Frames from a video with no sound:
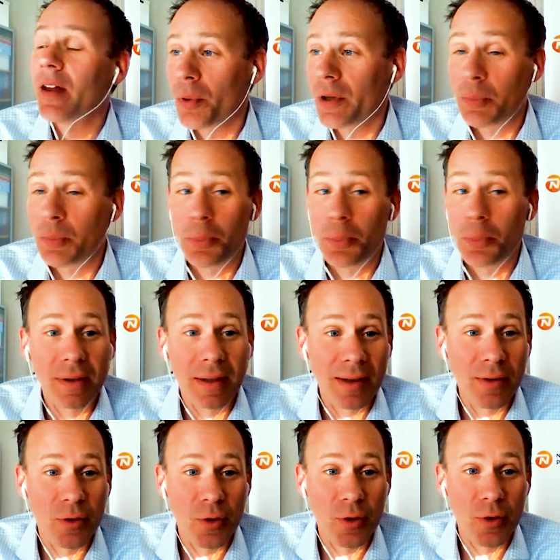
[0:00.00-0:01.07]
companies
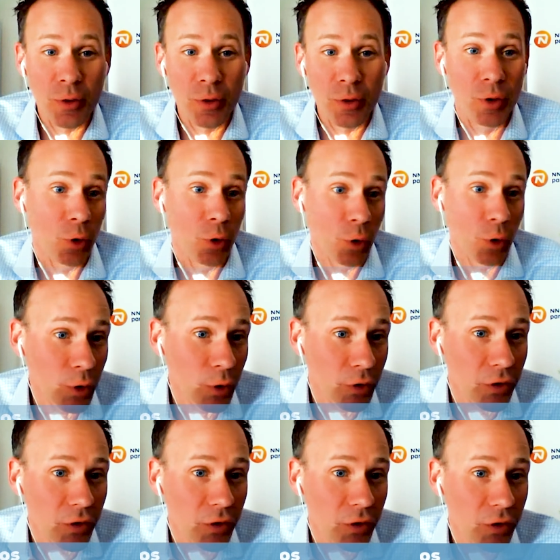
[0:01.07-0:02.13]
pretend to do
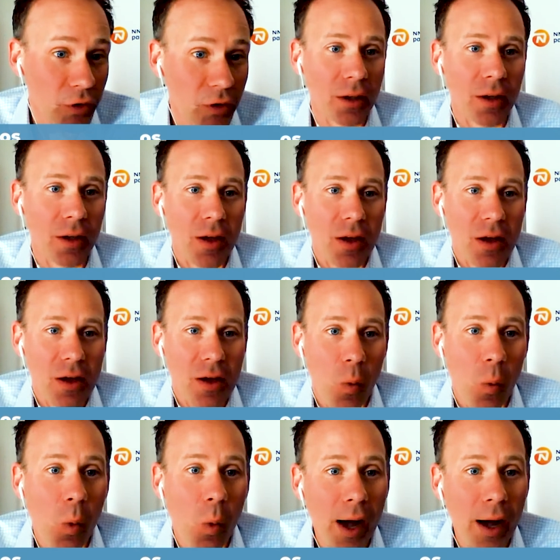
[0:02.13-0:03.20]
good
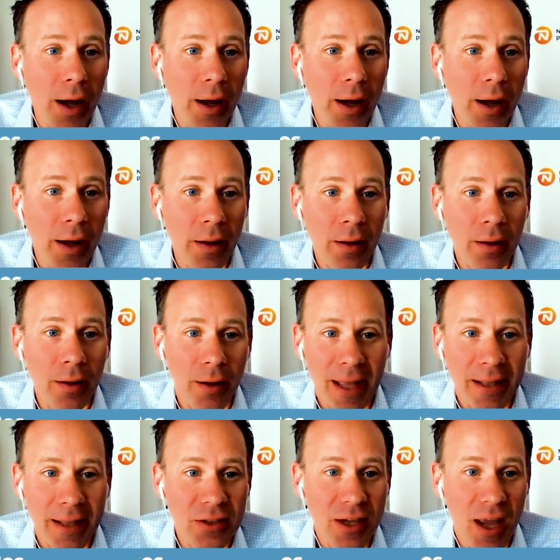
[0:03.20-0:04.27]
while
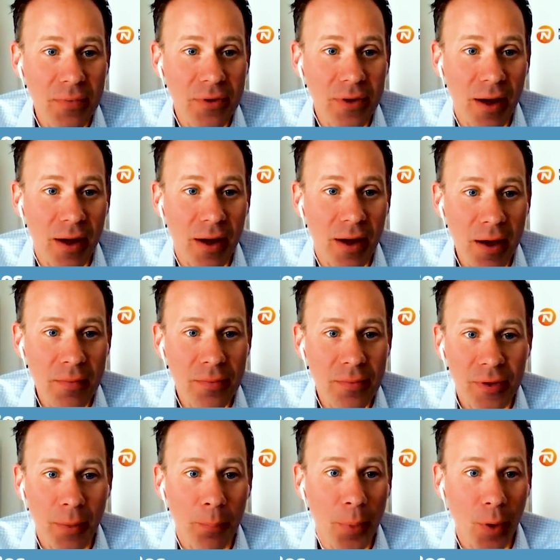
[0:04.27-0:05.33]
at the same
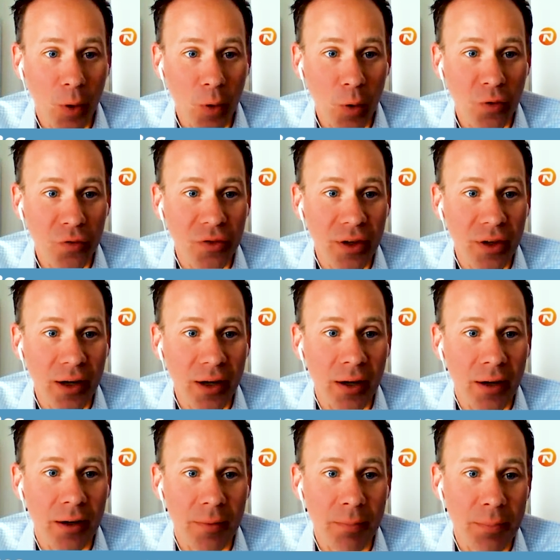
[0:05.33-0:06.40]
time the bulk of
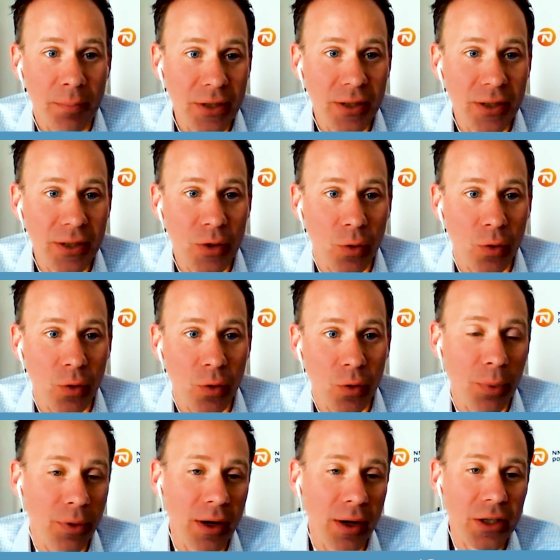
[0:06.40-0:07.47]
their business or
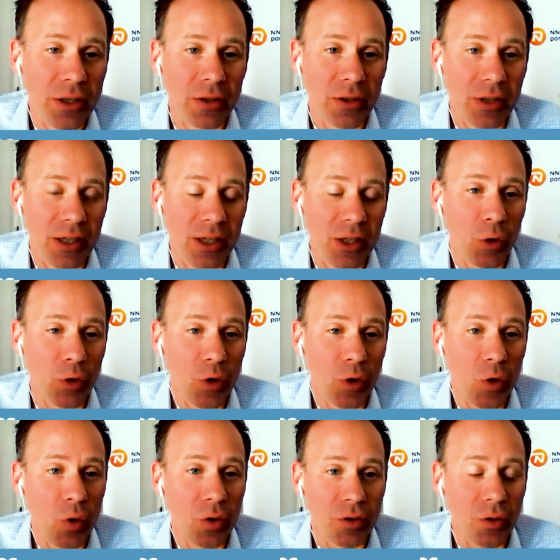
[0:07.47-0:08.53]
operations is
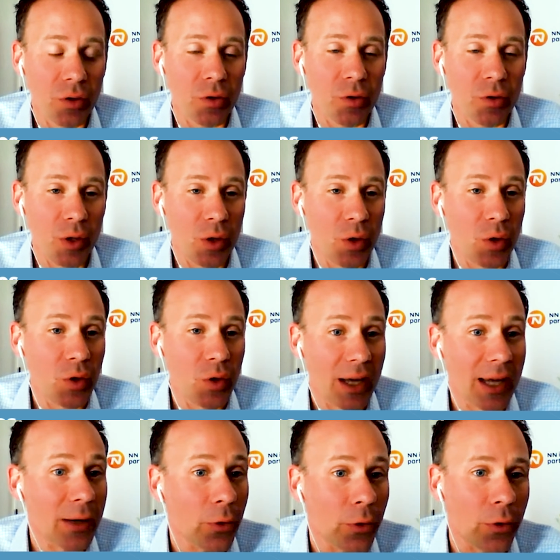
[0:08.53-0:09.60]
not good, not doing good
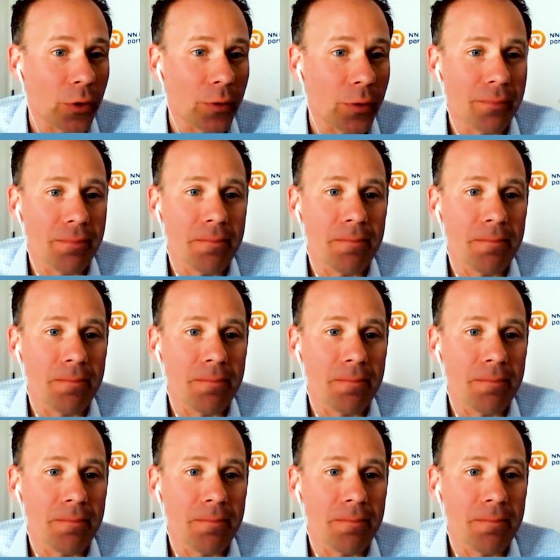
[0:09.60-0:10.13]
at all.